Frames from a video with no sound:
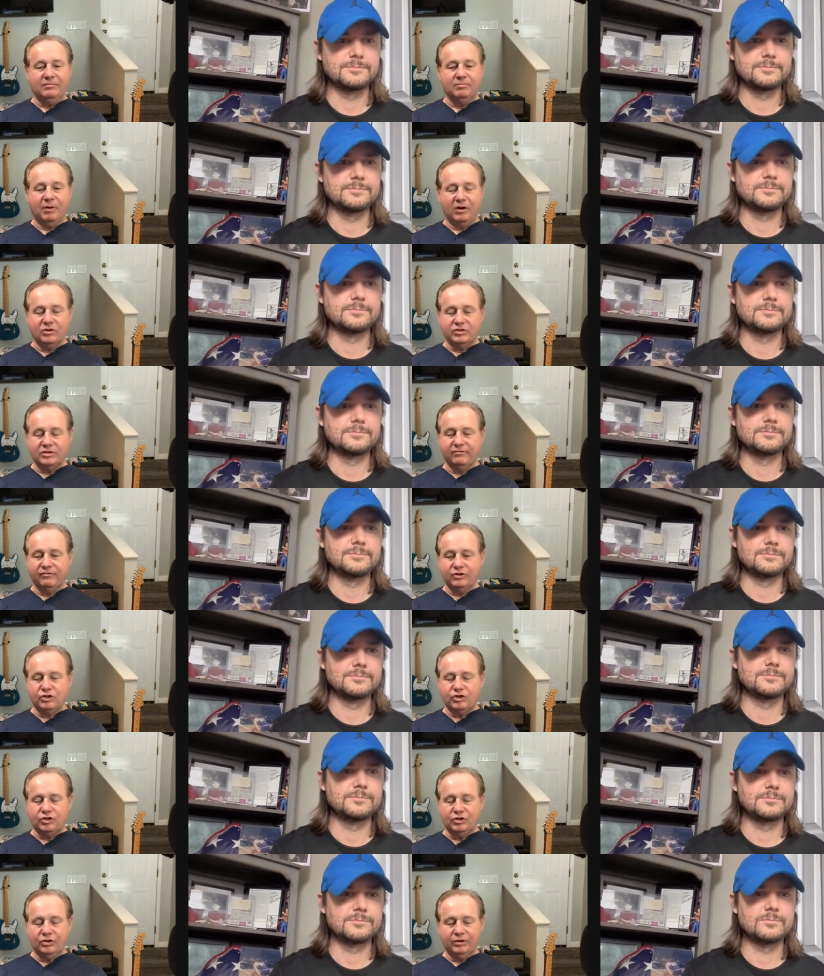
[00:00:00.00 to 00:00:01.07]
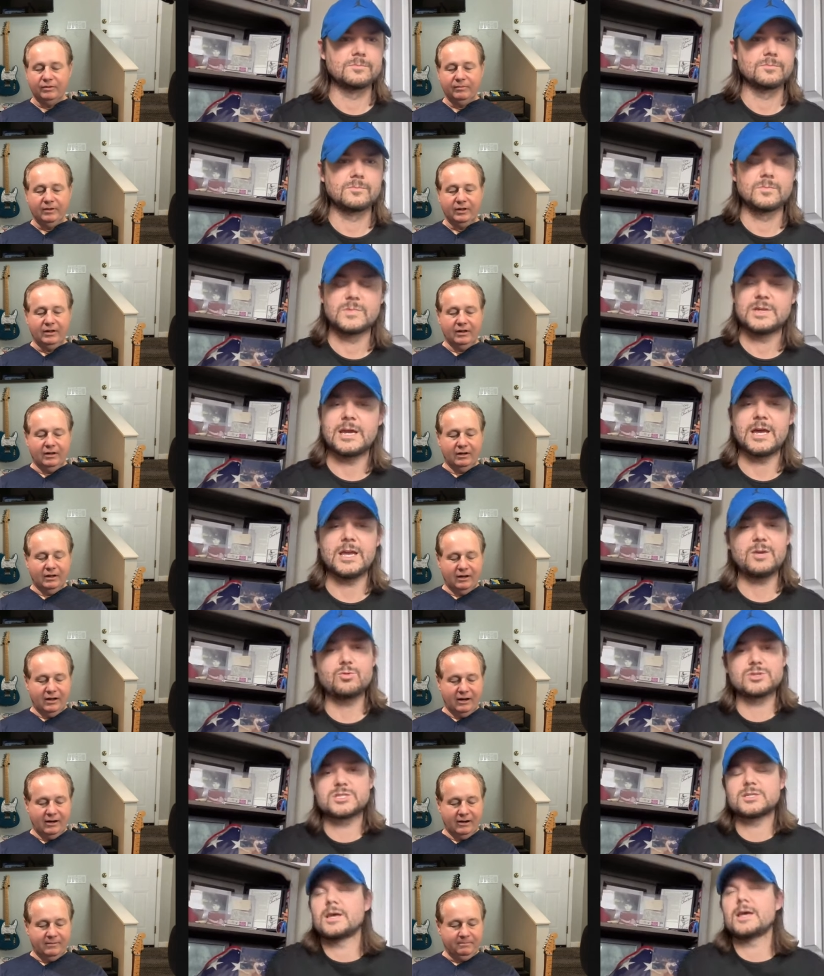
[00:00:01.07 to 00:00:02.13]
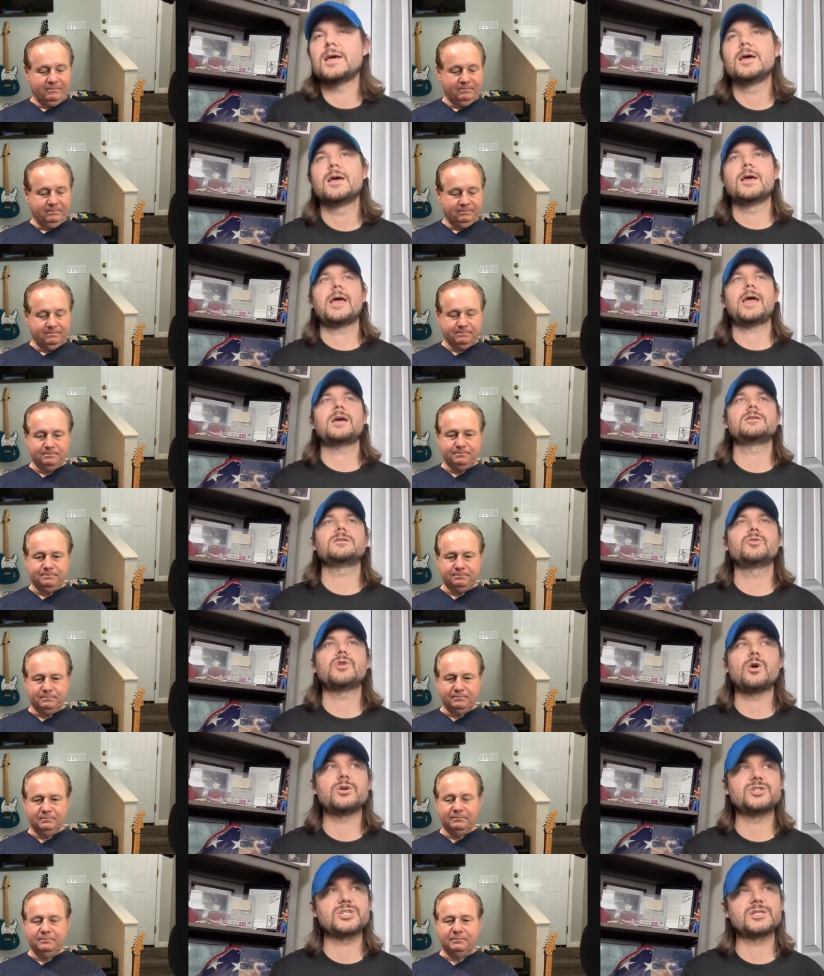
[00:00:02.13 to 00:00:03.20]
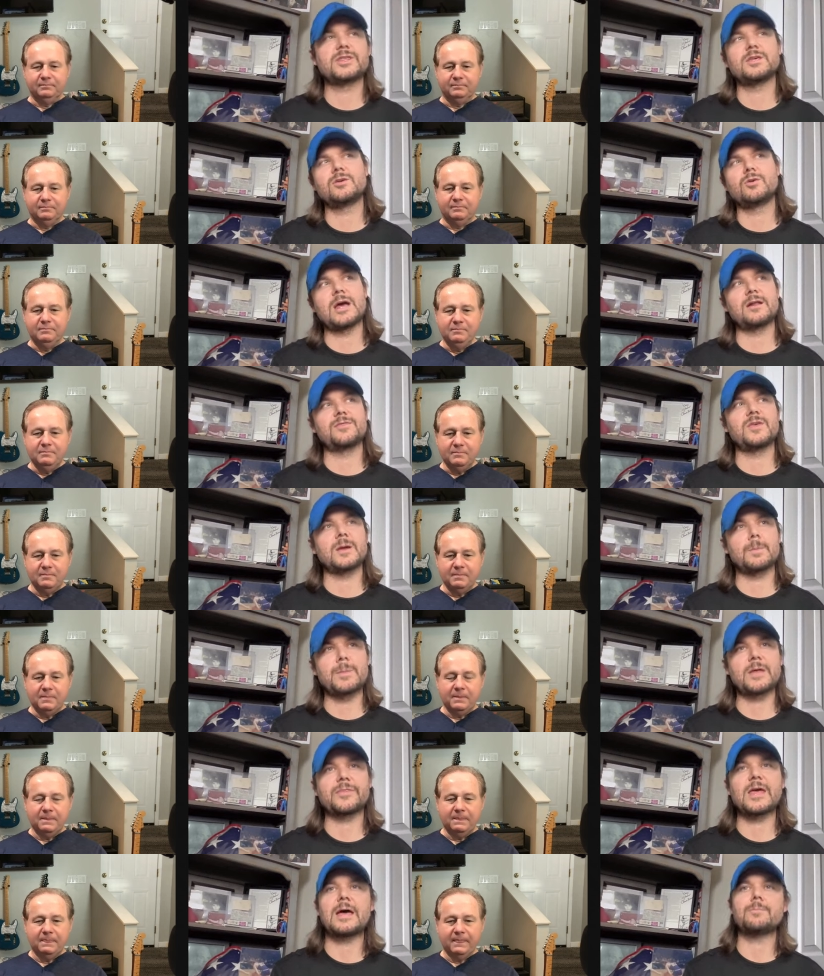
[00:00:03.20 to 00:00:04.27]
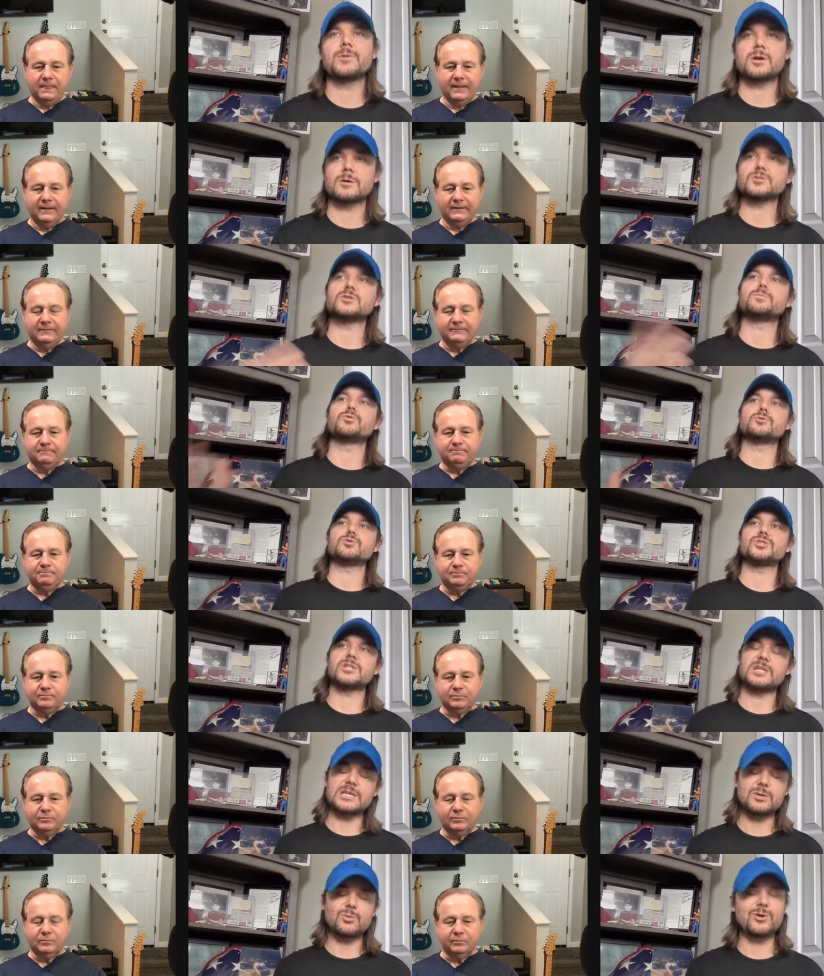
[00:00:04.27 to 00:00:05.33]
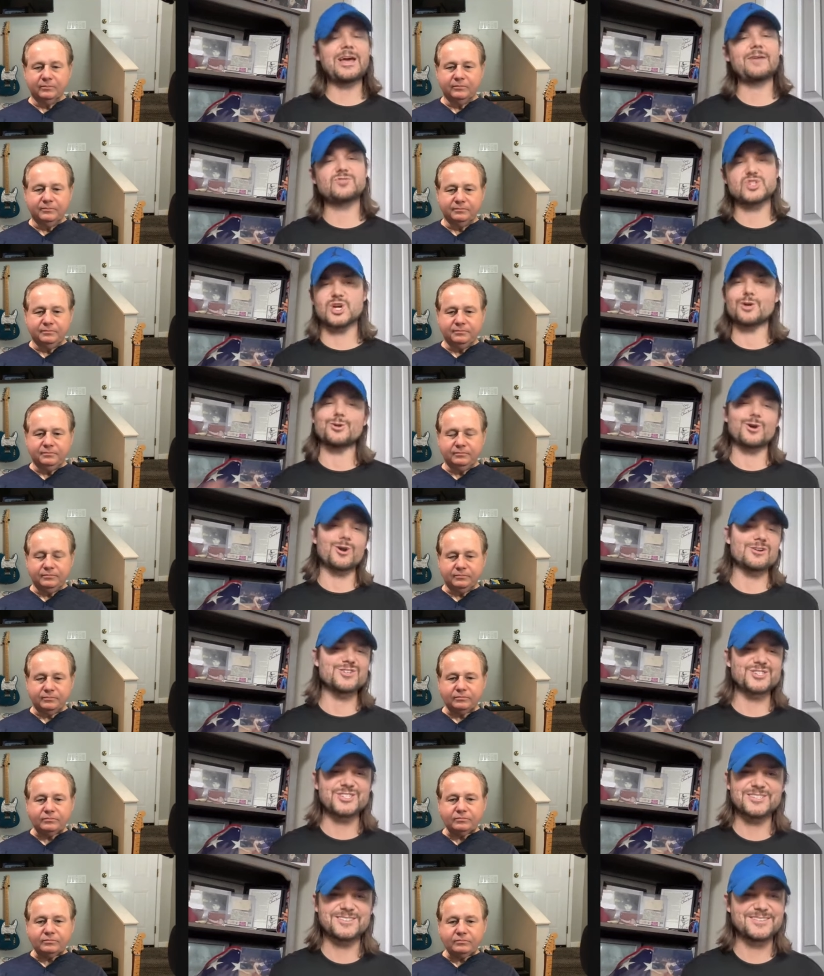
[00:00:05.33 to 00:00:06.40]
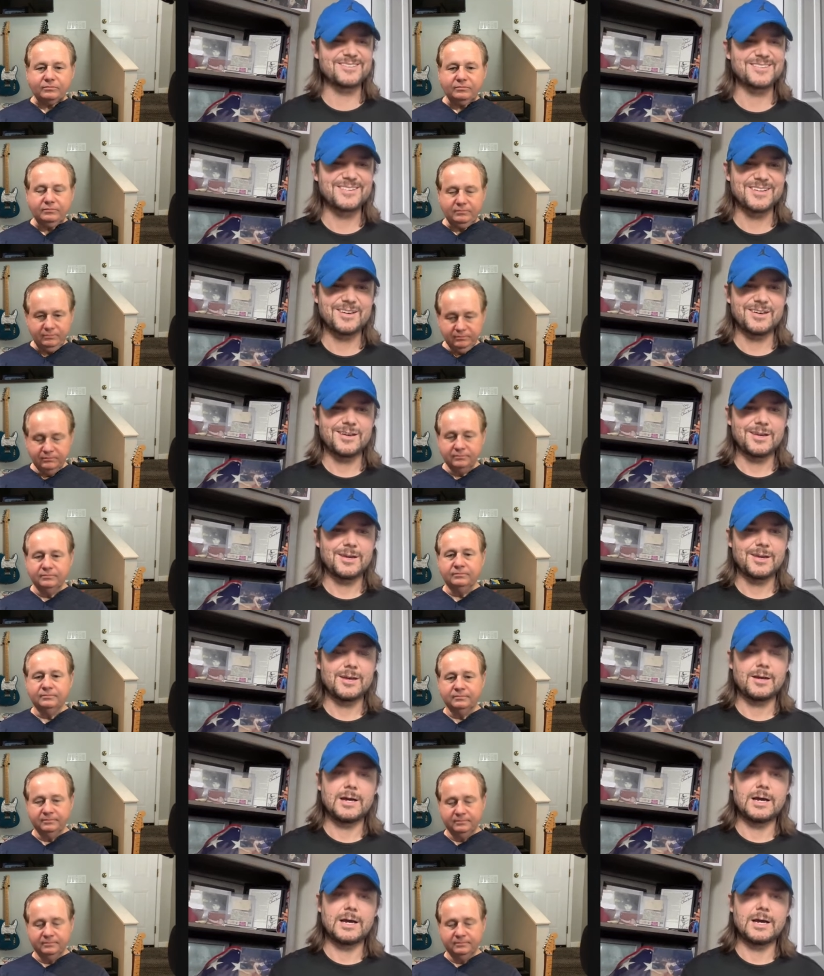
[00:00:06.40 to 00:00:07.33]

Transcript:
Speaker 1: person for sure.
Speaker 2: Yeah, he was, um, uh, and you know, and just you got to think about that because of Bruce Lee. We have Chuck Norris. Mm-hmm.